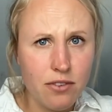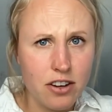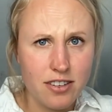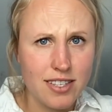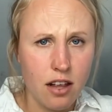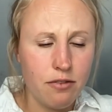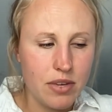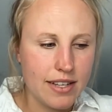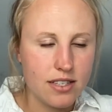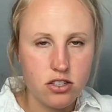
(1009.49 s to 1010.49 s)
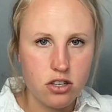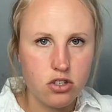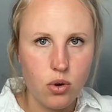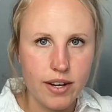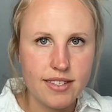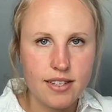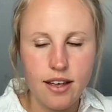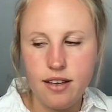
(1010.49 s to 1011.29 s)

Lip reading: for yourself because it's your choice.